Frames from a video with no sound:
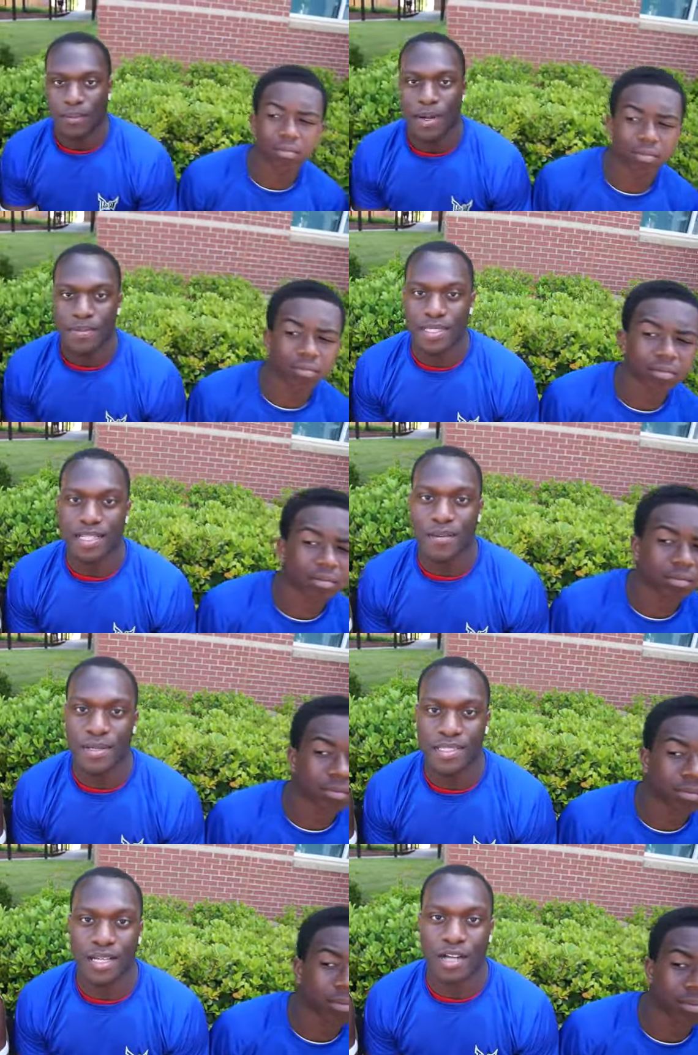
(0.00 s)
Speaker 1: My name is CJ
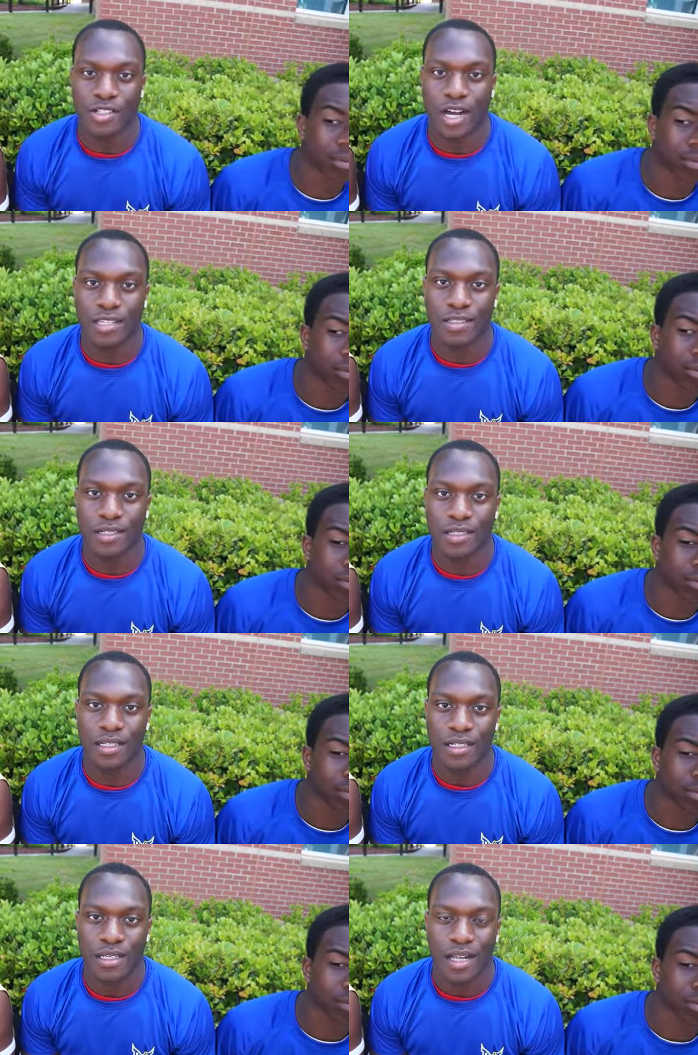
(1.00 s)
Beasley, Archer High School.
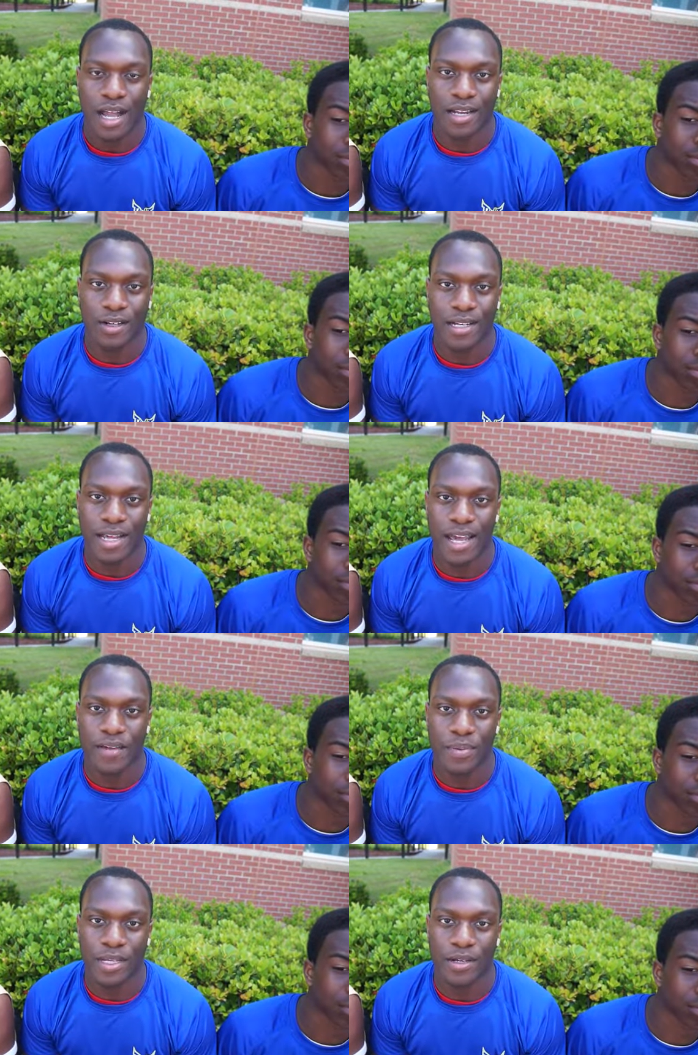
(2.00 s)
I had a great
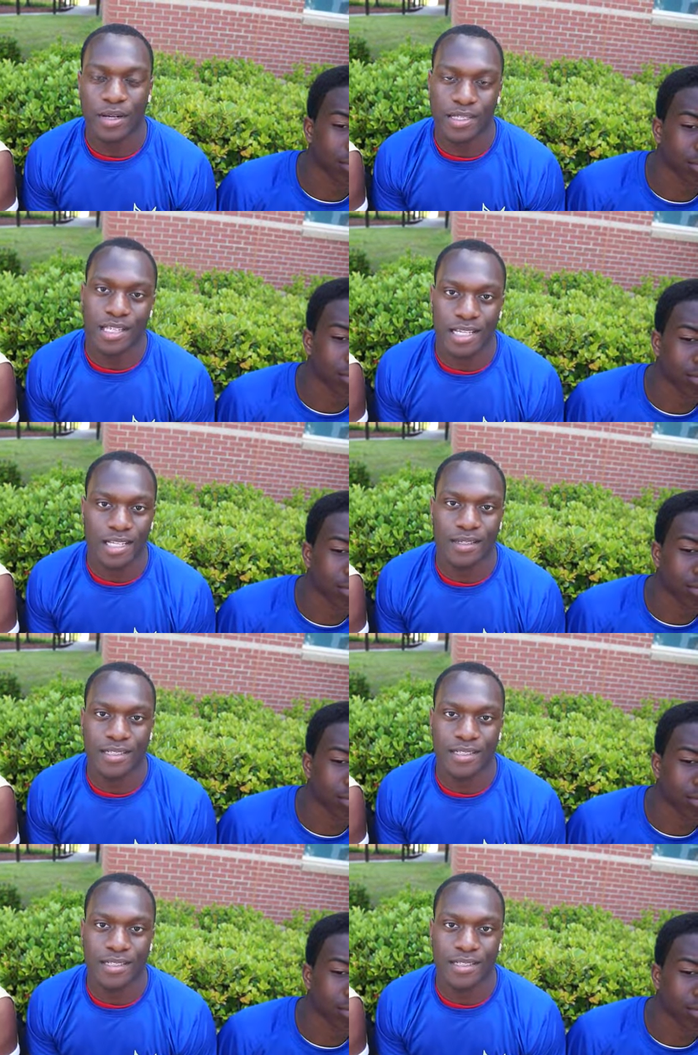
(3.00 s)
day at FBU, and I just got